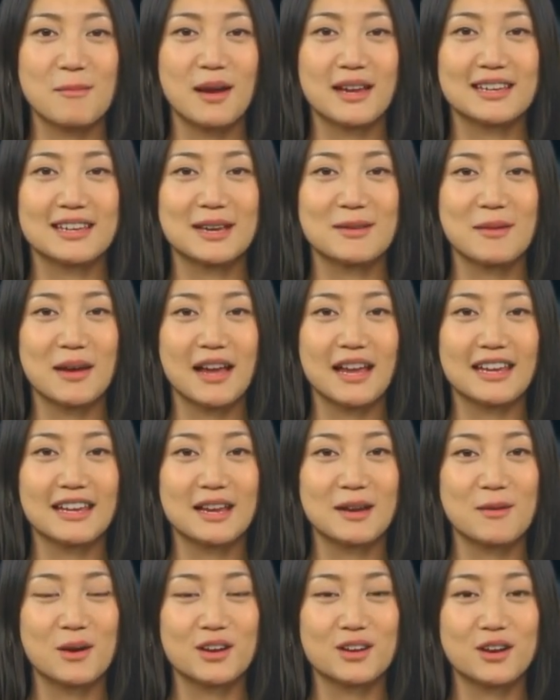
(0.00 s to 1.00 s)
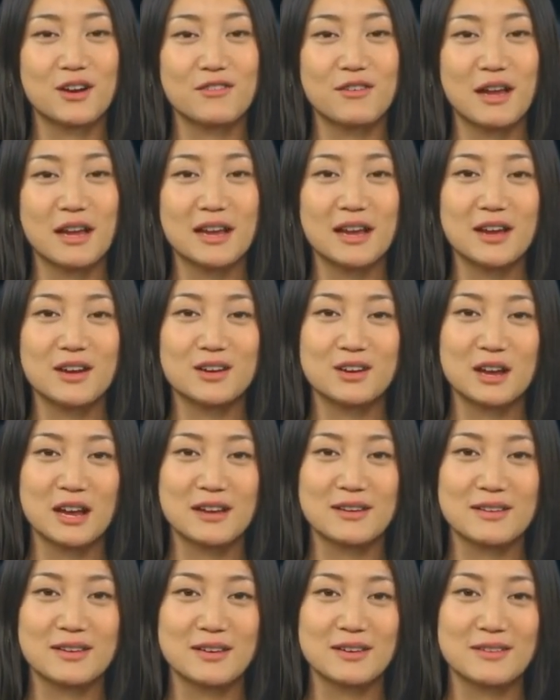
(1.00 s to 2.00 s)
by Stimulated Emission of
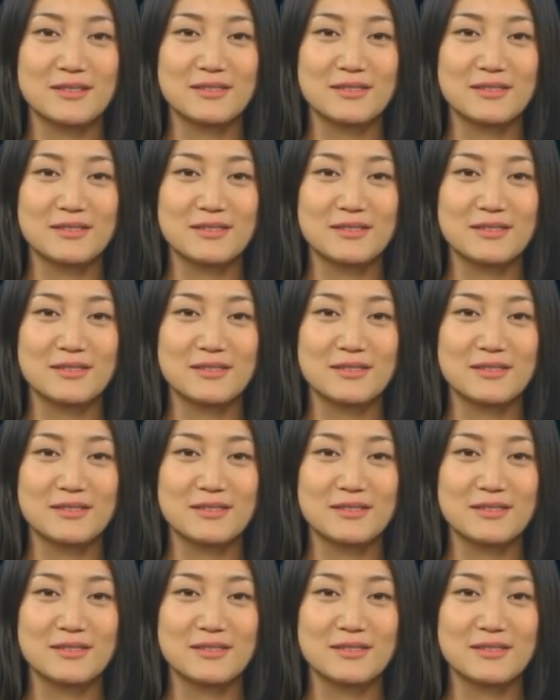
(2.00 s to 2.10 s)
Radiation.